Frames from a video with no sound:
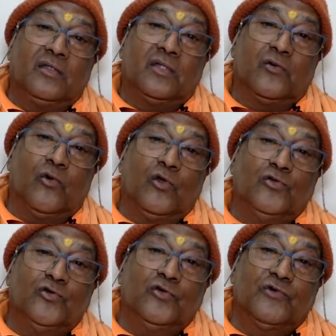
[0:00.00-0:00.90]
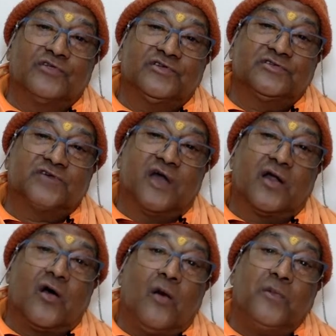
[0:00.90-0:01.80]
The whole universe is
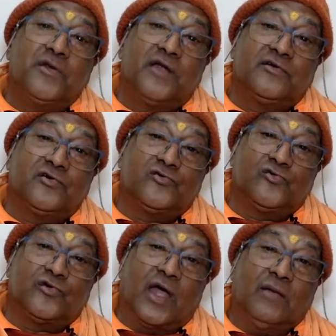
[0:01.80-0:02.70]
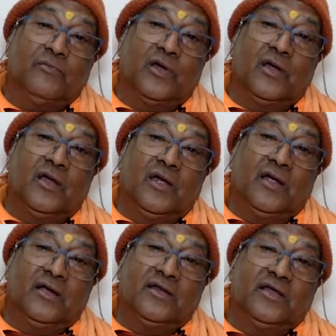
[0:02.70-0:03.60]
concomitant to time.
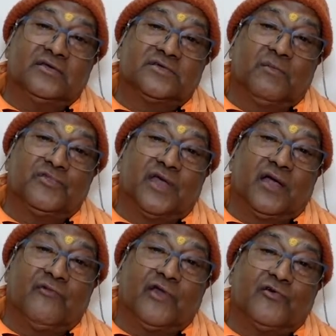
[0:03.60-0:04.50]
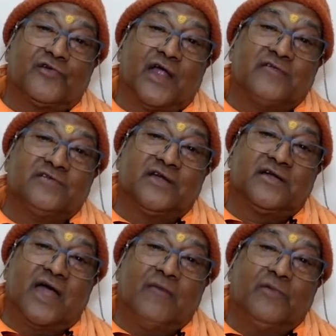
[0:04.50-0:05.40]
It is something, when you transcend
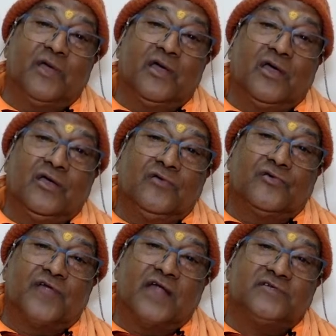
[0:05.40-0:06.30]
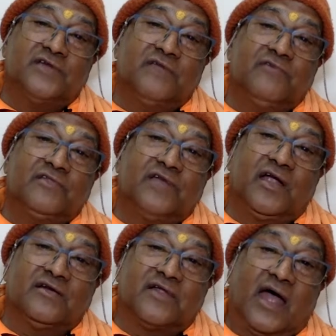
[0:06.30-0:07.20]
time, you transcend everything
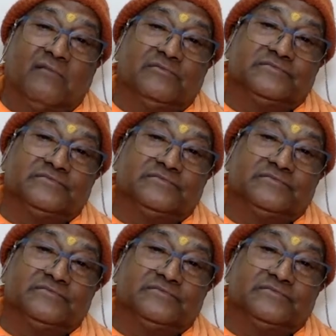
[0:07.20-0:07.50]
in time.